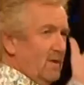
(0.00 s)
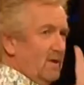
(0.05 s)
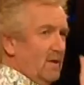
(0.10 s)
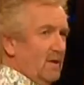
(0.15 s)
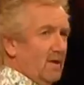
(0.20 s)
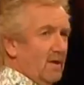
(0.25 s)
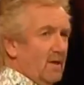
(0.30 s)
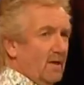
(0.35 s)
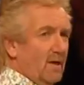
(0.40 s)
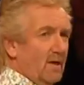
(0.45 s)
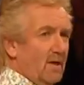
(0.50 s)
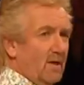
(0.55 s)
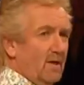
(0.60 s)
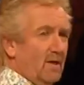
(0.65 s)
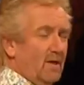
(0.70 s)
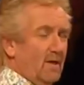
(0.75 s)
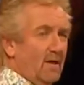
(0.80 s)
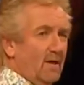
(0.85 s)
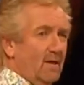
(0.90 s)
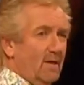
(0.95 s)
a, coming from the
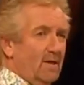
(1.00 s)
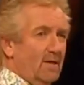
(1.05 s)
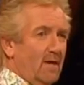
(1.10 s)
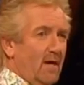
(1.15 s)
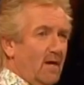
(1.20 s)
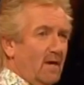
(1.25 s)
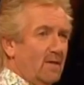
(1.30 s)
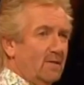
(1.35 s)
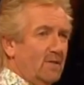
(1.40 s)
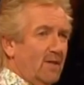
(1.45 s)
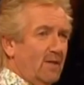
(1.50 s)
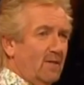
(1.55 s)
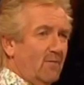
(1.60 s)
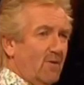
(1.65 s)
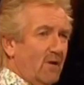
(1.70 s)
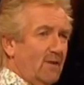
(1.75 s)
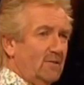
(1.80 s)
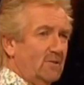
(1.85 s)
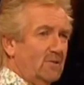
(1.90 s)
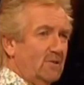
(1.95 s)
ceiling. Yeah, decorated.
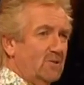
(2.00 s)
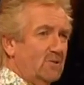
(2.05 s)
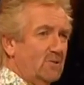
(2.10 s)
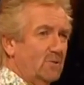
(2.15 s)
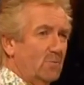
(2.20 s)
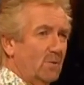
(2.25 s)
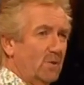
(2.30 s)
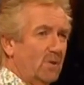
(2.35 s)
Covered with